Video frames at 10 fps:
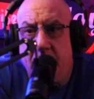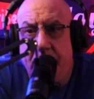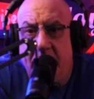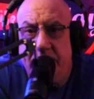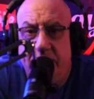
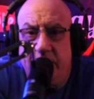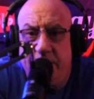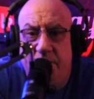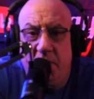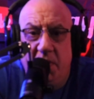pension
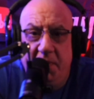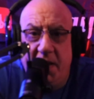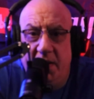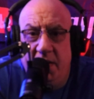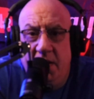reform
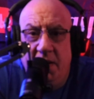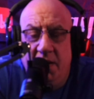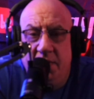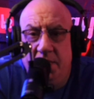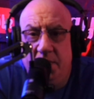that
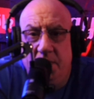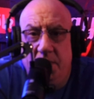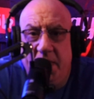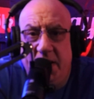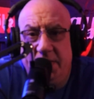
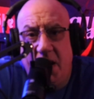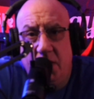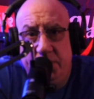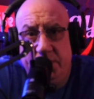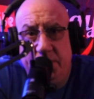made
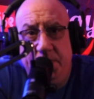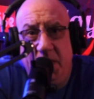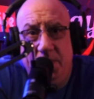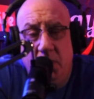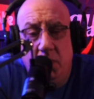thousands of
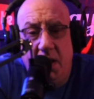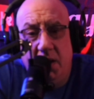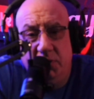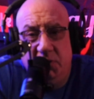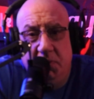people who were
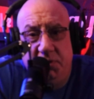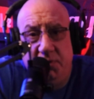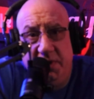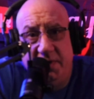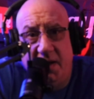eligible to
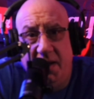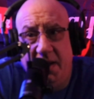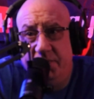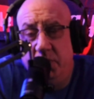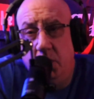retire
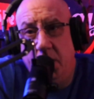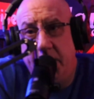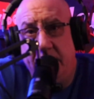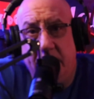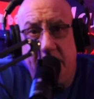have to work
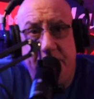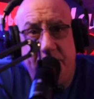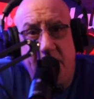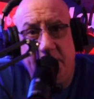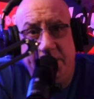in at least
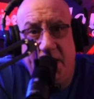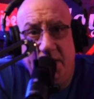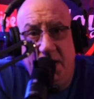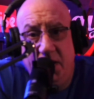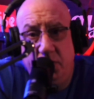another
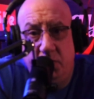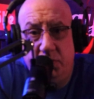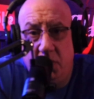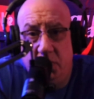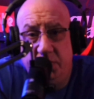10 years or
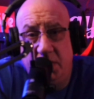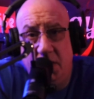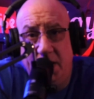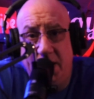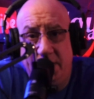so to
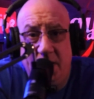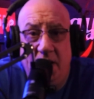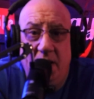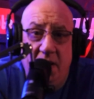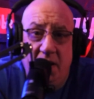collect
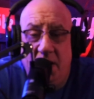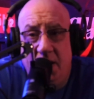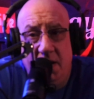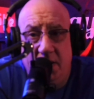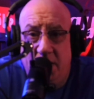
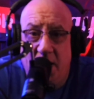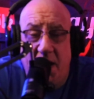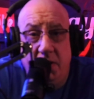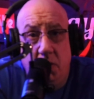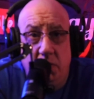
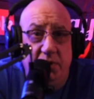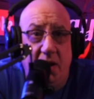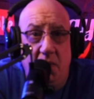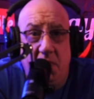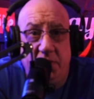God knows
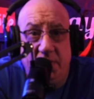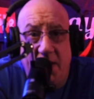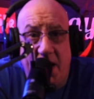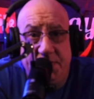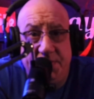how much
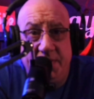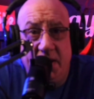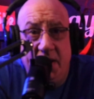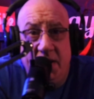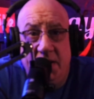less
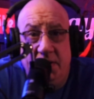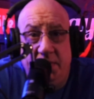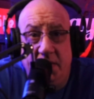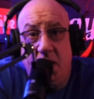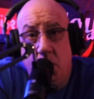
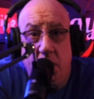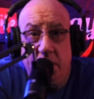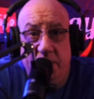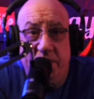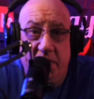than they would
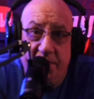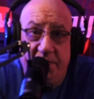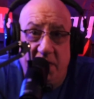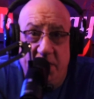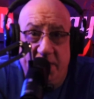have if
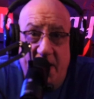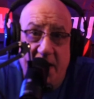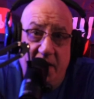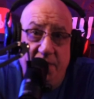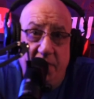they
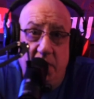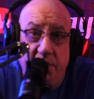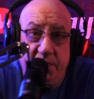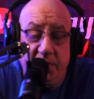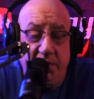retired under the old
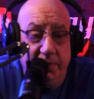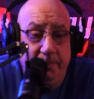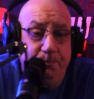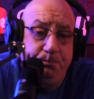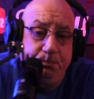system.